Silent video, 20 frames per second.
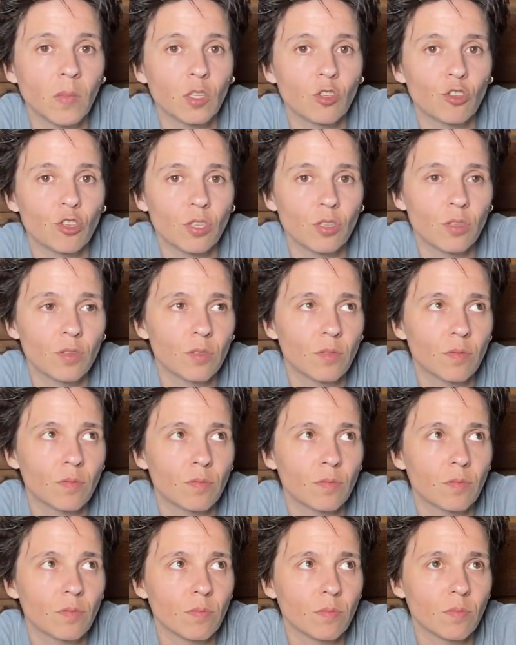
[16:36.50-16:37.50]
just,
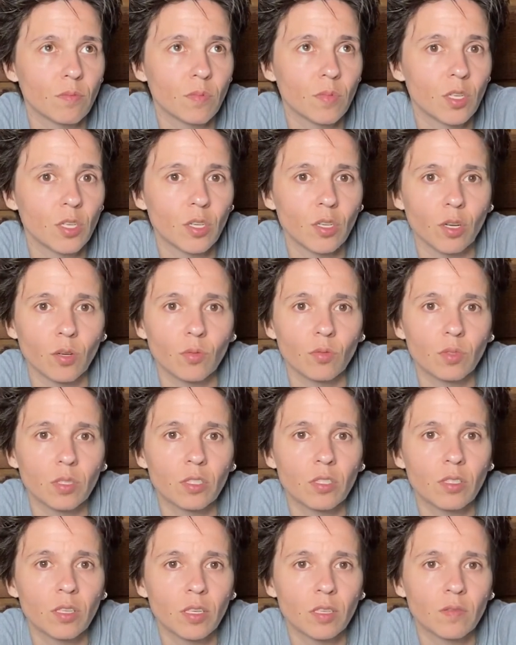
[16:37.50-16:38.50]
you know,
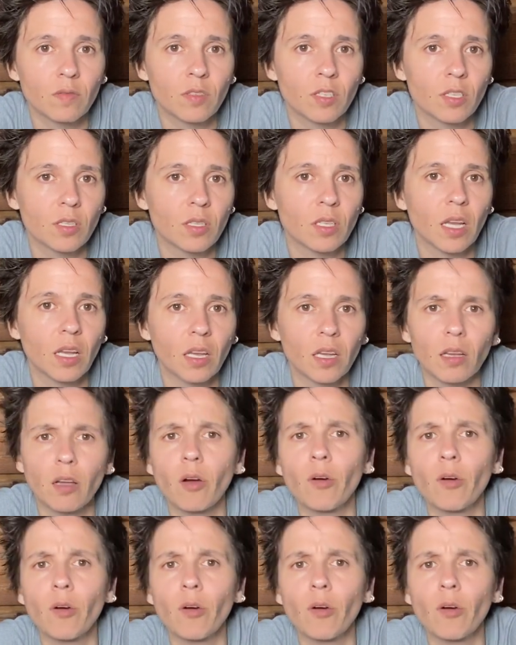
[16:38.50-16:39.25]
instead of just saying,